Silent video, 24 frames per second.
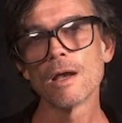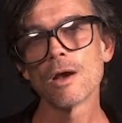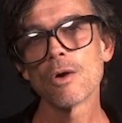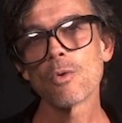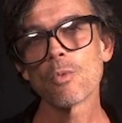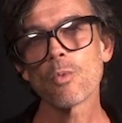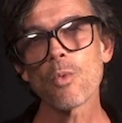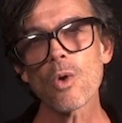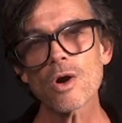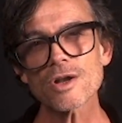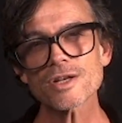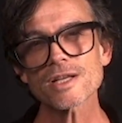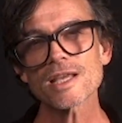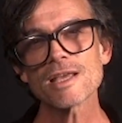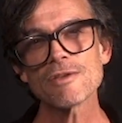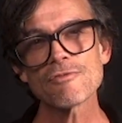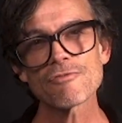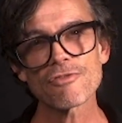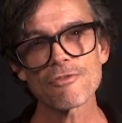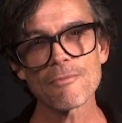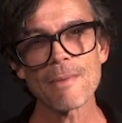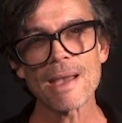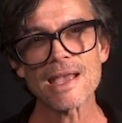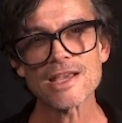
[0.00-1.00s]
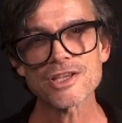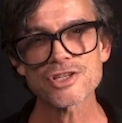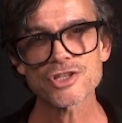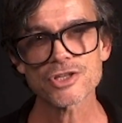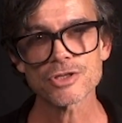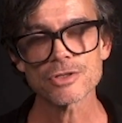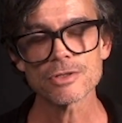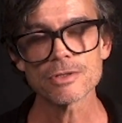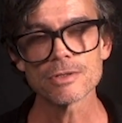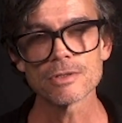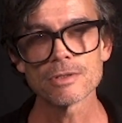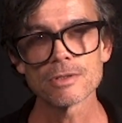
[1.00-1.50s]
What
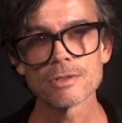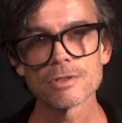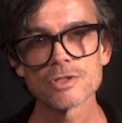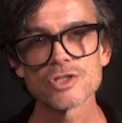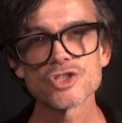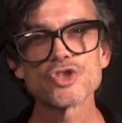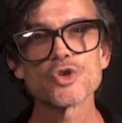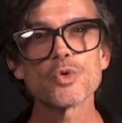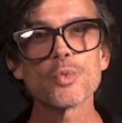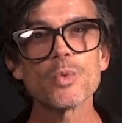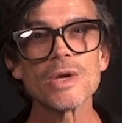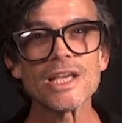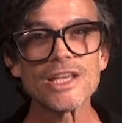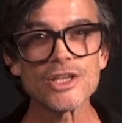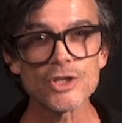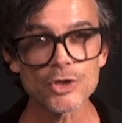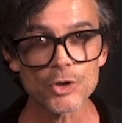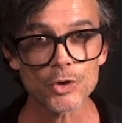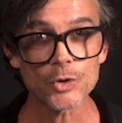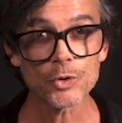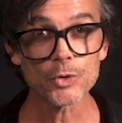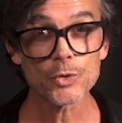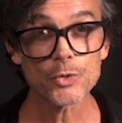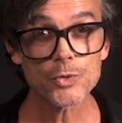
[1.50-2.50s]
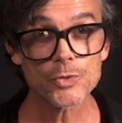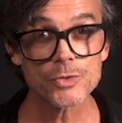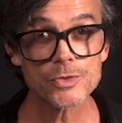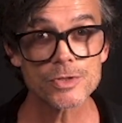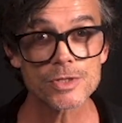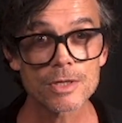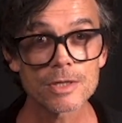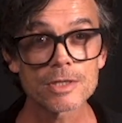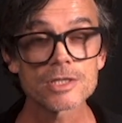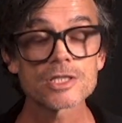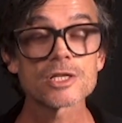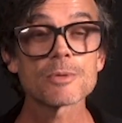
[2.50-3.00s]
information do we use
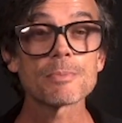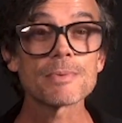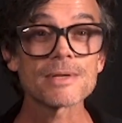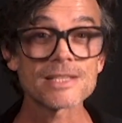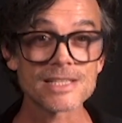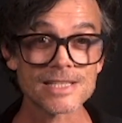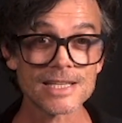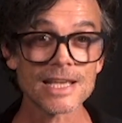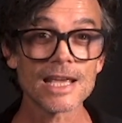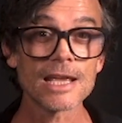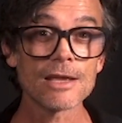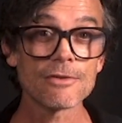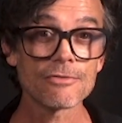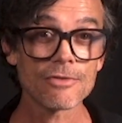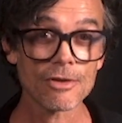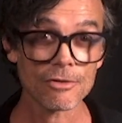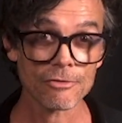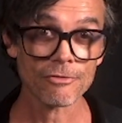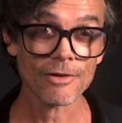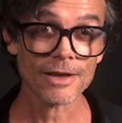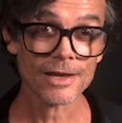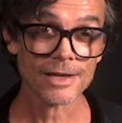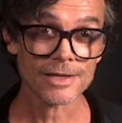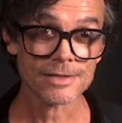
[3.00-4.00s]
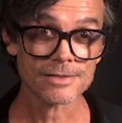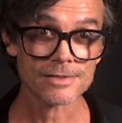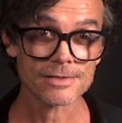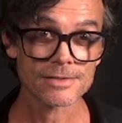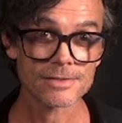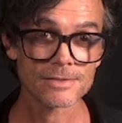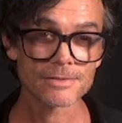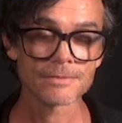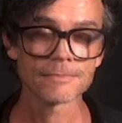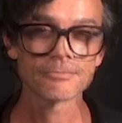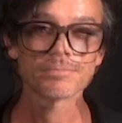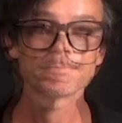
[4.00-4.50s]
to perceive a face?
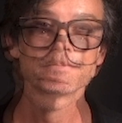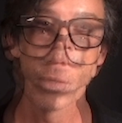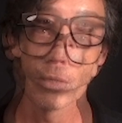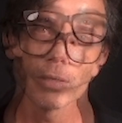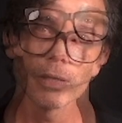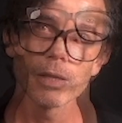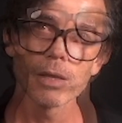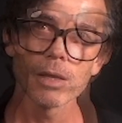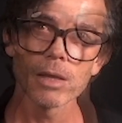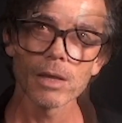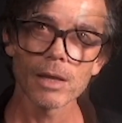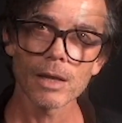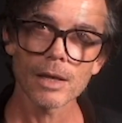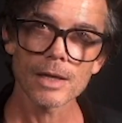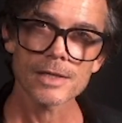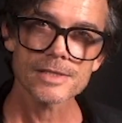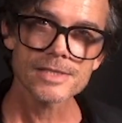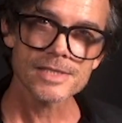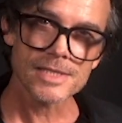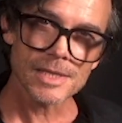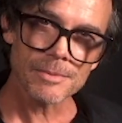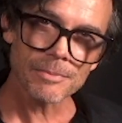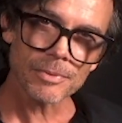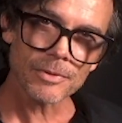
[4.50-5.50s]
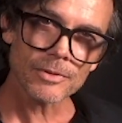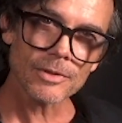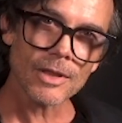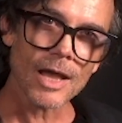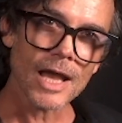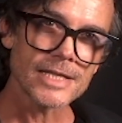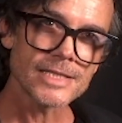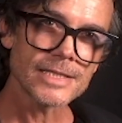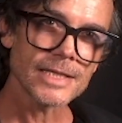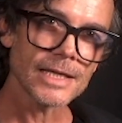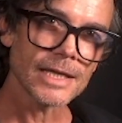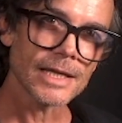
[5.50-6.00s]
A simple
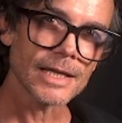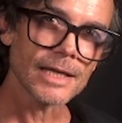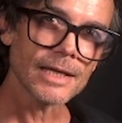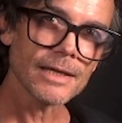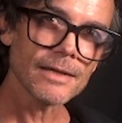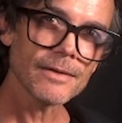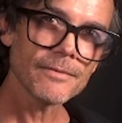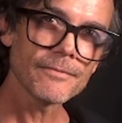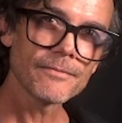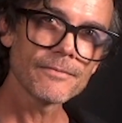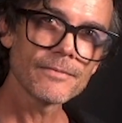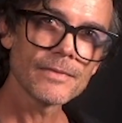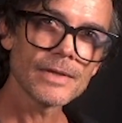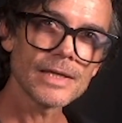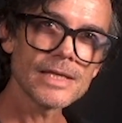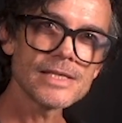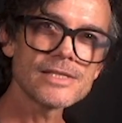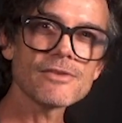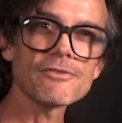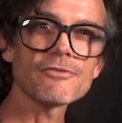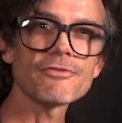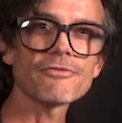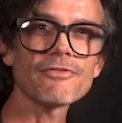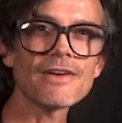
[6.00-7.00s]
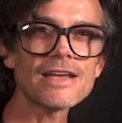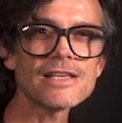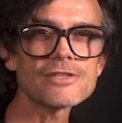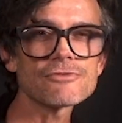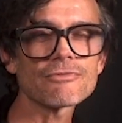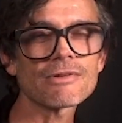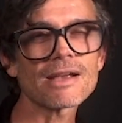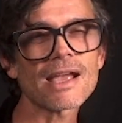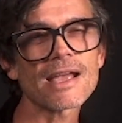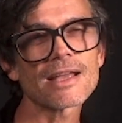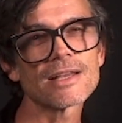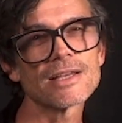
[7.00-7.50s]
idea is that face
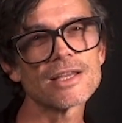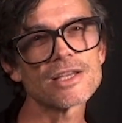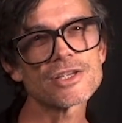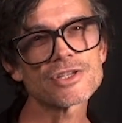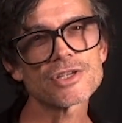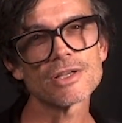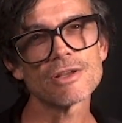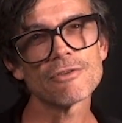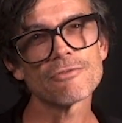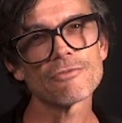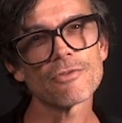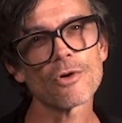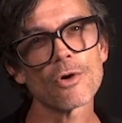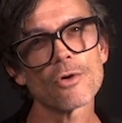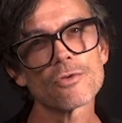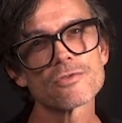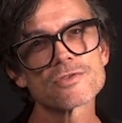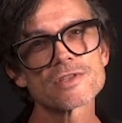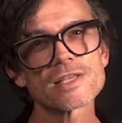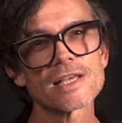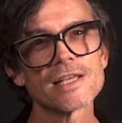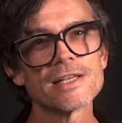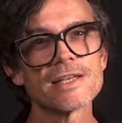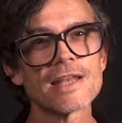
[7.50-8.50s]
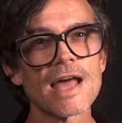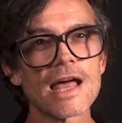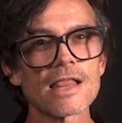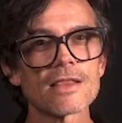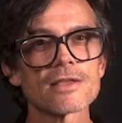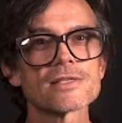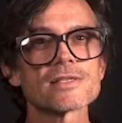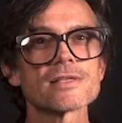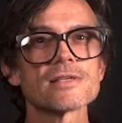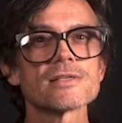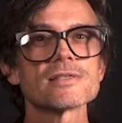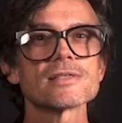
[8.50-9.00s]
recognition involves
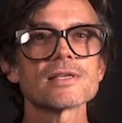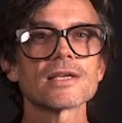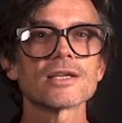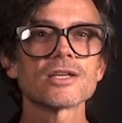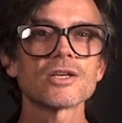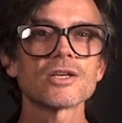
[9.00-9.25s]
analysis and